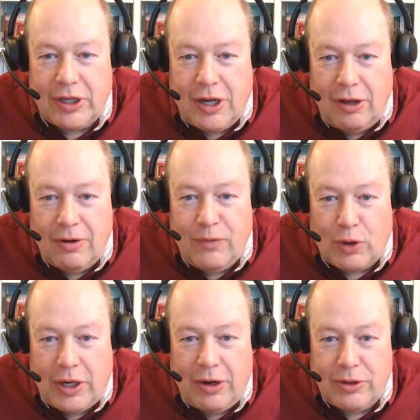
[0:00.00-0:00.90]
color of your
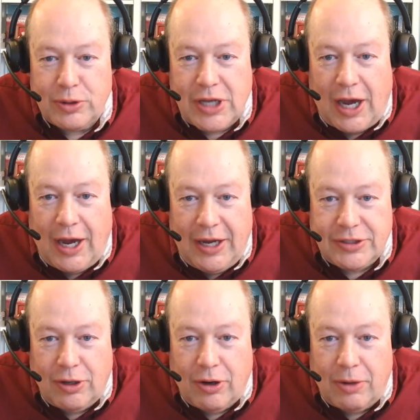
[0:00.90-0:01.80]
character's
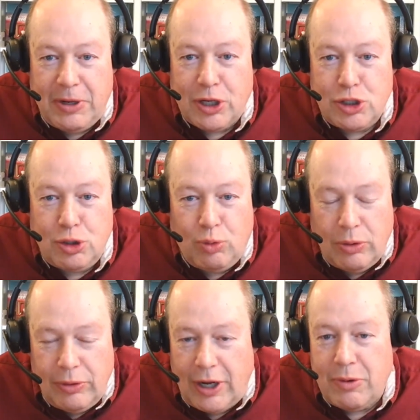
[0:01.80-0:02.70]
eyes are because you
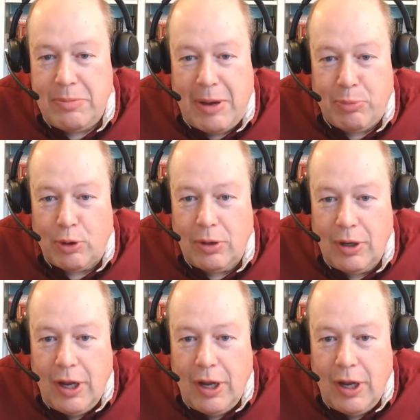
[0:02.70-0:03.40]
will not remember.